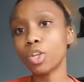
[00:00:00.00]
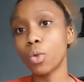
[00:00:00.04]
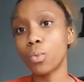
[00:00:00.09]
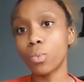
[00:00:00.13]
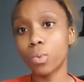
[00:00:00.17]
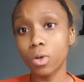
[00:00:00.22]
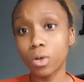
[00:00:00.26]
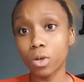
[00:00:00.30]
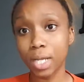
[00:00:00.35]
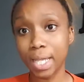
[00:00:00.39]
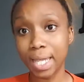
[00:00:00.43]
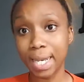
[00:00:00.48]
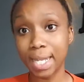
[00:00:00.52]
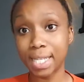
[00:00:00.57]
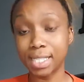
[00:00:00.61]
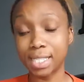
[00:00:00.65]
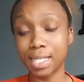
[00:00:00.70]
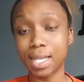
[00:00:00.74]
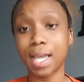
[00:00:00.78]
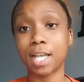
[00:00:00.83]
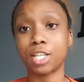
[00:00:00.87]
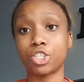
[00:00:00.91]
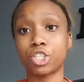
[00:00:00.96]
We'll get
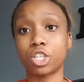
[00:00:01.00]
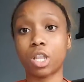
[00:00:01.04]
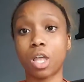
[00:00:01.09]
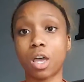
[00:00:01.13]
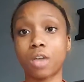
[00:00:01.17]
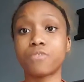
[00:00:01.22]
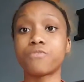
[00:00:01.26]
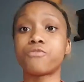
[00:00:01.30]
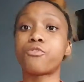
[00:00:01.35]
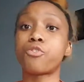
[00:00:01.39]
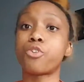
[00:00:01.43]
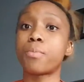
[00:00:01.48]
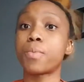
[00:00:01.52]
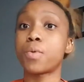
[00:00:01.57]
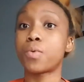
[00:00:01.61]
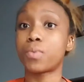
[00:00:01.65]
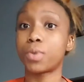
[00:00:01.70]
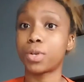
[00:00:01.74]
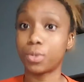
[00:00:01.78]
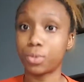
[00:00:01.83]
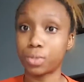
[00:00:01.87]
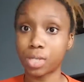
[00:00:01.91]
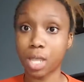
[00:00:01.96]
into echelon form and
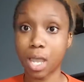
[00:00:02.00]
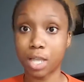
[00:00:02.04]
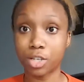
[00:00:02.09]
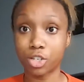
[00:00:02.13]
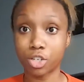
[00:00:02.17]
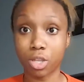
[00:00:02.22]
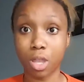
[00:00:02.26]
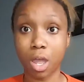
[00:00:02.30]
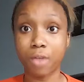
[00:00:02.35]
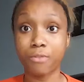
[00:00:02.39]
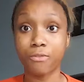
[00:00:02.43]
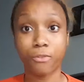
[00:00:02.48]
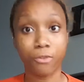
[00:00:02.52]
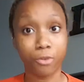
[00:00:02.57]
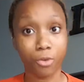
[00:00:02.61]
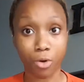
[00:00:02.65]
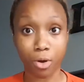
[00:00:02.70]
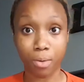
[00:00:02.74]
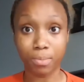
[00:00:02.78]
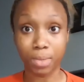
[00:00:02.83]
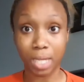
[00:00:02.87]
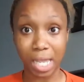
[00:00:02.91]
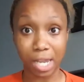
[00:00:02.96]
reduced echelon
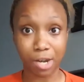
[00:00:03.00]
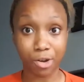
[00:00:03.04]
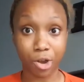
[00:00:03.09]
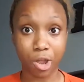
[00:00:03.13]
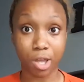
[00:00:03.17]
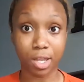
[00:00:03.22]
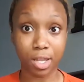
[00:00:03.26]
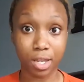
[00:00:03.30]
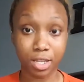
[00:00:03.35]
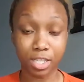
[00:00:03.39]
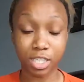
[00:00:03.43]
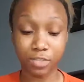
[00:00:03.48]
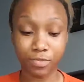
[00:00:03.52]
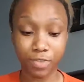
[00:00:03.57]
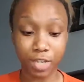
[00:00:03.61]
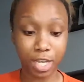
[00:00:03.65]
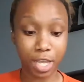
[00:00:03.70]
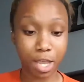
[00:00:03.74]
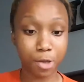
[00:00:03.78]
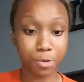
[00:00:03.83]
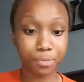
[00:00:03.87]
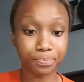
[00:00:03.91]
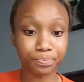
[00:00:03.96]
form later on in this
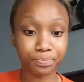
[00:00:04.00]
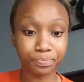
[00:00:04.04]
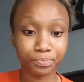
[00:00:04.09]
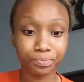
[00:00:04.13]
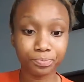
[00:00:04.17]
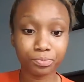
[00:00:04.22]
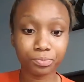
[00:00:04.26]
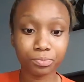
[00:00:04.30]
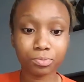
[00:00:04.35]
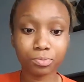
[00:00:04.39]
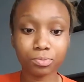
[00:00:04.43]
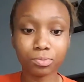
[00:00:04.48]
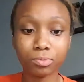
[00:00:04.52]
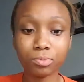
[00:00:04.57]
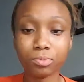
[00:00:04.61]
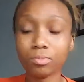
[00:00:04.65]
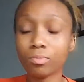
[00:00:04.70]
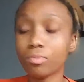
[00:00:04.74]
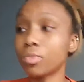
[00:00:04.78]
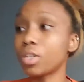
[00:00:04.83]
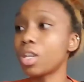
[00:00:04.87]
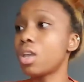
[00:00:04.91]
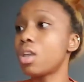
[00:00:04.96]
video.
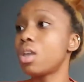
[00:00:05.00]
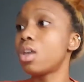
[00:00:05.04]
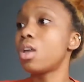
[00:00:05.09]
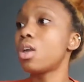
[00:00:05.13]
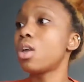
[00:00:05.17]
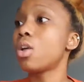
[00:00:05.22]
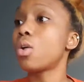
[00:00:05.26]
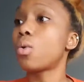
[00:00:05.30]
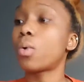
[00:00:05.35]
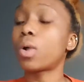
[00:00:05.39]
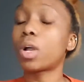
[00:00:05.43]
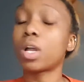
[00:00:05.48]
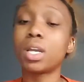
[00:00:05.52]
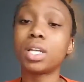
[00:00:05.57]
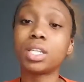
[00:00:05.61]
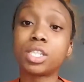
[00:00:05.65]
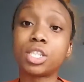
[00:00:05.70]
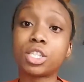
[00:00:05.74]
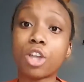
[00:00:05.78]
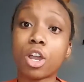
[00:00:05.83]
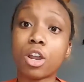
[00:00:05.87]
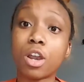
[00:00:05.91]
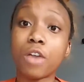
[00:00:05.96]
We're going to
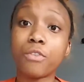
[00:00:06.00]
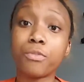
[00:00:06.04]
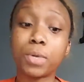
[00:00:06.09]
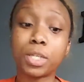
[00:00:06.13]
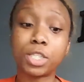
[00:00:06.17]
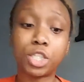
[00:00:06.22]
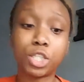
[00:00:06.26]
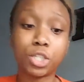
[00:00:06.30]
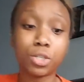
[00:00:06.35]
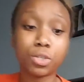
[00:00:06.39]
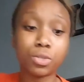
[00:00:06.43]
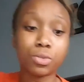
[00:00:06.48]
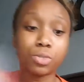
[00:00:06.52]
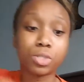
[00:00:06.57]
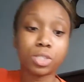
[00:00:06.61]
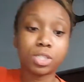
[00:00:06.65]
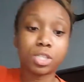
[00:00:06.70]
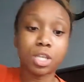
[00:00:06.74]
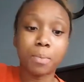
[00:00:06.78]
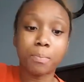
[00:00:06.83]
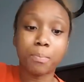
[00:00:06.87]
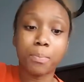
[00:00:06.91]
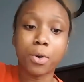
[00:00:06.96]
start off with two
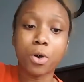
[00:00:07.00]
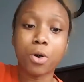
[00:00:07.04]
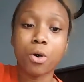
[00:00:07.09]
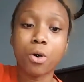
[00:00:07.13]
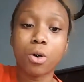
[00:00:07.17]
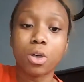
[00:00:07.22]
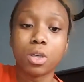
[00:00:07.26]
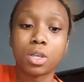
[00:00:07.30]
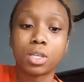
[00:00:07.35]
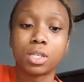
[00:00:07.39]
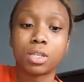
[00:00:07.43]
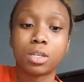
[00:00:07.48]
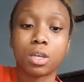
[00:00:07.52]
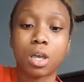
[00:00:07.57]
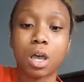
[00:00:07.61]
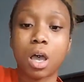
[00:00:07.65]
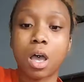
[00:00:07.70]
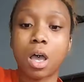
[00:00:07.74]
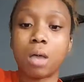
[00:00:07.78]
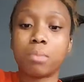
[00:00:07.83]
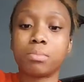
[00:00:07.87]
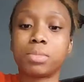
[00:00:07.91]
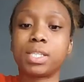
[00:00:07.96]
simple
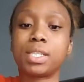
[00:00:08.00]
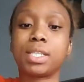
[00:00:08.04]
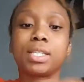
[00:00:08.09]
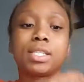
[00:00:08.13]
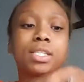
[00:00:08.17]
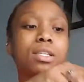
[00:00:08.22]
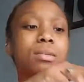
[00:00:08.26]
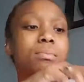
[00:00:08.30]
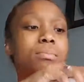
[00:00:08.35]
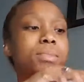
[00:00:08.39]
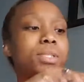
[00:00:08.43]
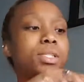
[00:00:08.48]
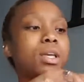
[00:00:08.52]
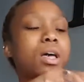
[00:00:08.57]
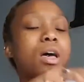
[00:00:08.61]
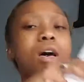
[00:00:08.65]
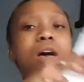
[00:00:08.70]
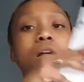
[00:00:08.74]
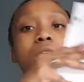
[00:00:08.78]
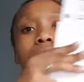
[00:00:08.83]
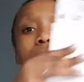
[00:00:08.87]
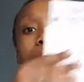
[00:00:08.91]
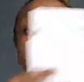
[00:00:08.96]
systems
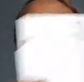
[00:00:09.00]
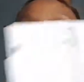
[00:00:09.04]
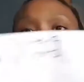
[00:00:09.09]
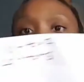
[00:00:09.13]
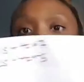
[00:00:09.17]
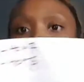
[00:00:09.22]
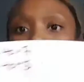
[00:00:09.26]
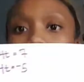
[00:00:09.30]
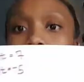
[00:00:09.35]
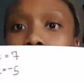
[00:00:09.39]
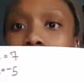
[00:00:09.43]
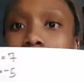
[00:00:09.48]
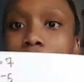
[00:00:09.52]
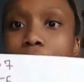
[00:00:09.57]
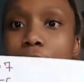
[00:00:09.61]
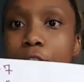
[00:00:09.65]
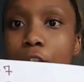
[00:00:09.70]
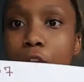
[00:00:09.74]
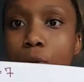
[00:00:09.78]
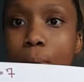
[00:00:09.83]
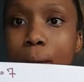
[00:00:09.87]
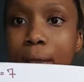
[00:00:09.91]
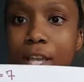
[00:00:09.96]
of linear
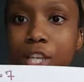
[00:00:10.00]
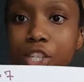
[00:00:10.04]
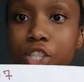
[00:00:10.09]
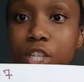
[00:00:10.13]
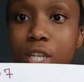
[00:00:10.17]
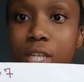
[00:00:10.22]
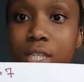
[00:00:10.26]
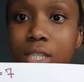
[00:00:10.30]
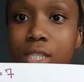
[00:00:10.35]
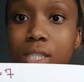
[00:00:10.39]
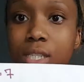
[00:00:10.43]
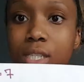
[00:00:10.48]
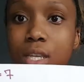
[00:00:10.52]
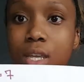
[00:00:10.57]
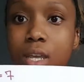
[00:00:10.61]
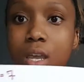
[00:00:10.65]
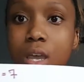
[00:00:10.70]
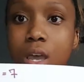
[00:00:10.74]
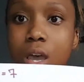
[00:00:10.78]
equations.